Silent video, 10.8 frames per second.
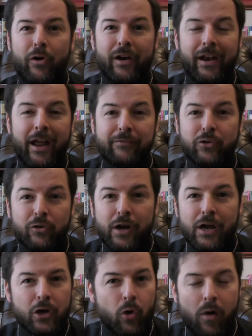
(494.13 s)
and after
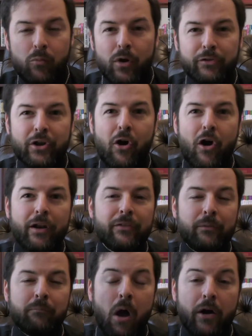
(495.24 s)
Cromwell's gone and
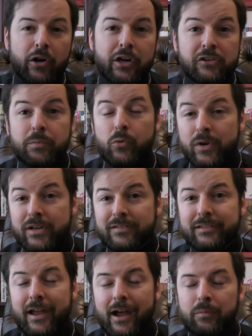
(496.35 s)
the monarchy's been
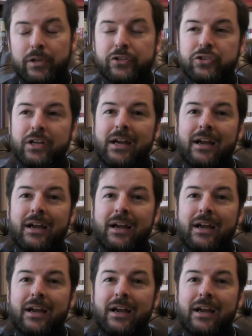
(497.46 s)
reestablished,